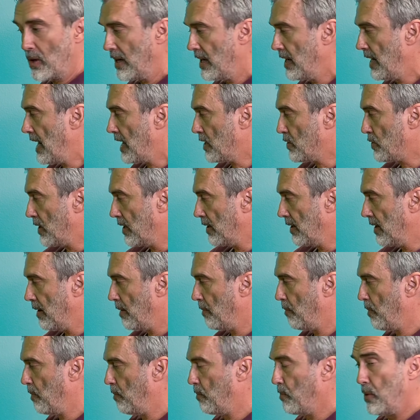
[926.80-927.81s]
So it
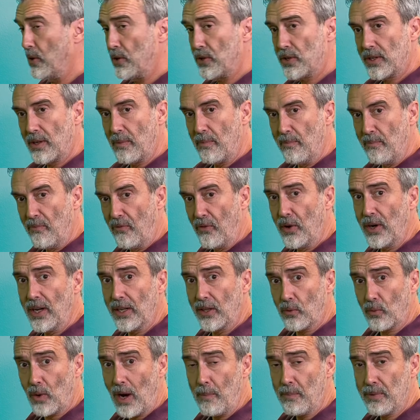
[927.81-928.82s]
actually uh, puts the
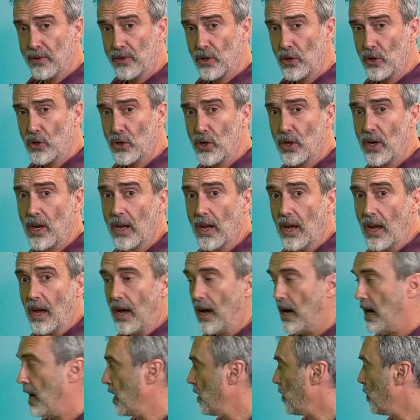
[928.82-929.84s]
foot at the right position.
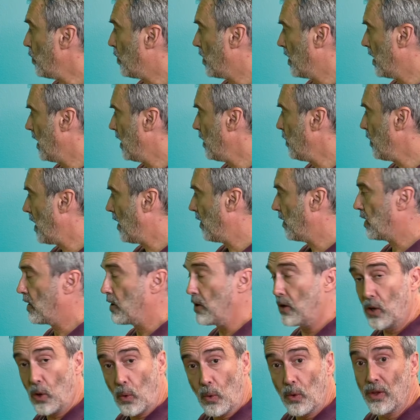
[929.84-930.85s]
Uh, you can you
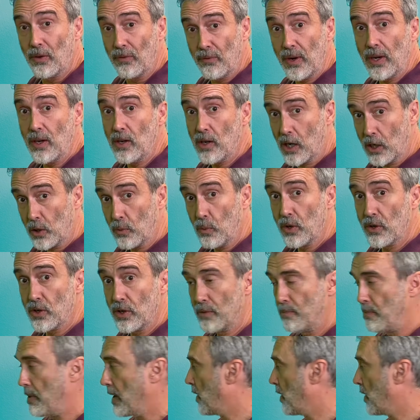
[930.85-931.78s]
have can lower the feed dogs, which